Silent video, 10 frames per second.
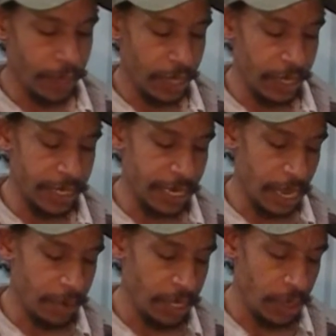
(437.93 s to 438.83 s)
This
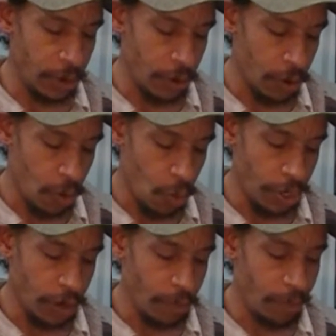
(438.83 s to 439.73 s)
time of year,
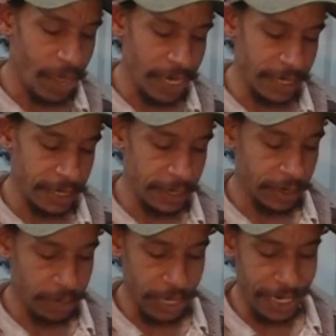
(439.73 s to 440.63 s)
one of your best
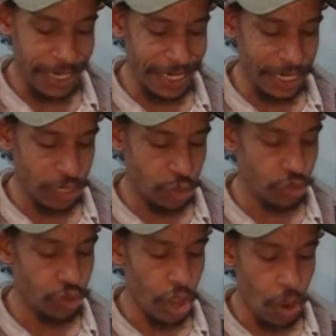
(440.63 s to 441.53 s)
places to
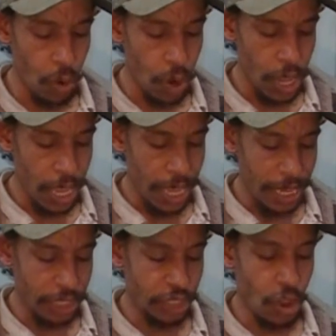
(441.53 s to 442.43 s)
go
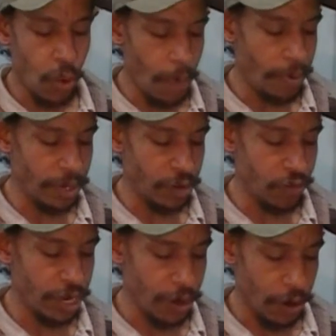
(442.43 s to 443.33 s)
is go up into
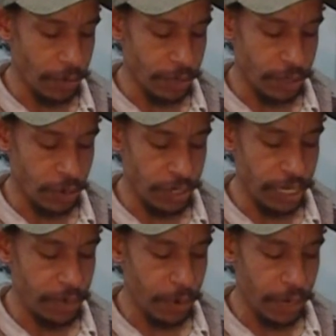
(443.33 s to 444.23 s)
creek arms, go
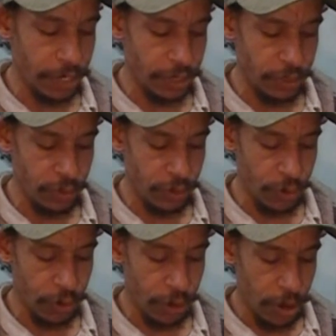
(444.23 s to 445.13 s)
deeper into
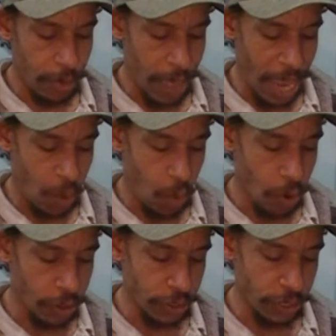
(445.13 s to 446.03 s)
your
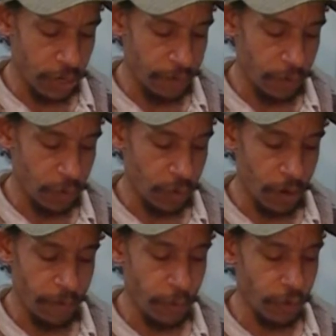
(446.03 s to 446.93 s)
backwaters of
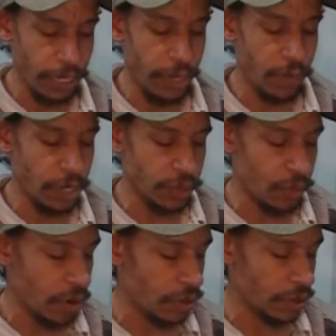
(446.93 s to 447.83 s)
your lake
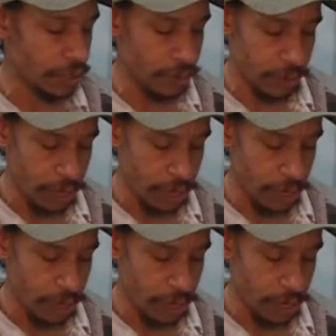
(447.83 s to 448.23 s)
reservoirs and your